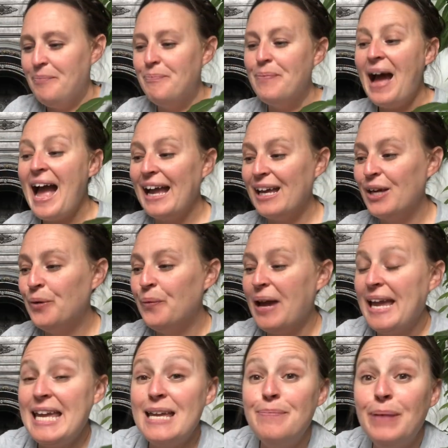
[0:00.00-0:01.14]
Back where
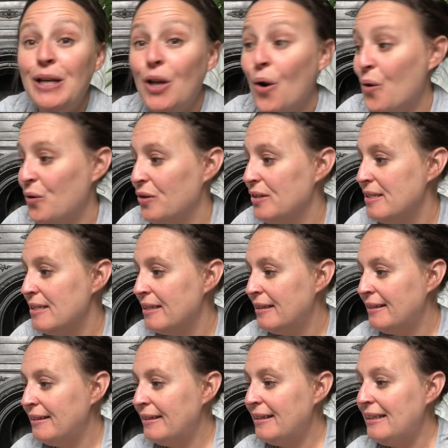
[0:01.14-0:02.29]
he belonged,
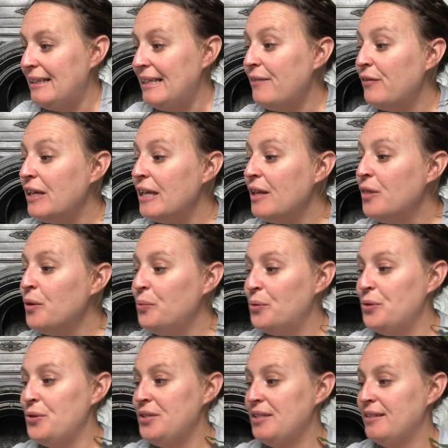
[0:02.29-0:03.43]
living in the
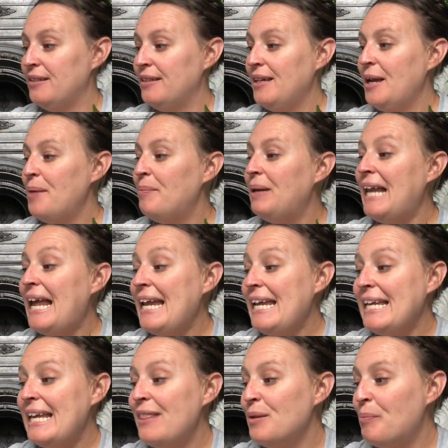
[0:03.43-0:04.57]
wood,
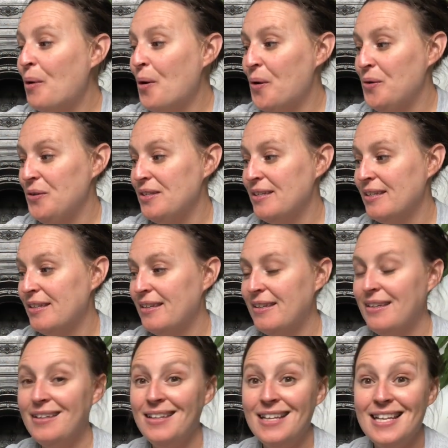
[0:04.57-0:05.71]
playing in the pond,
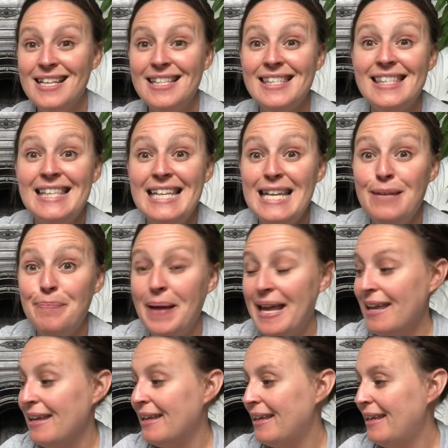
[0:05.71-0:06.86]

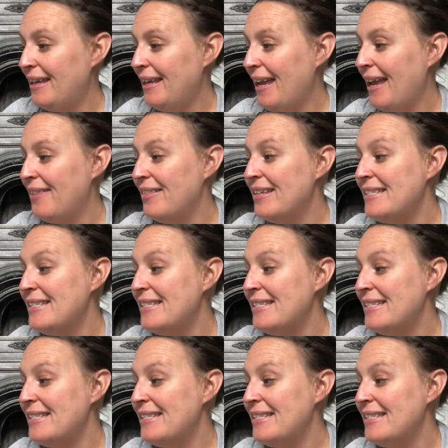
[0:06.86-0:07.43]
sleeping in the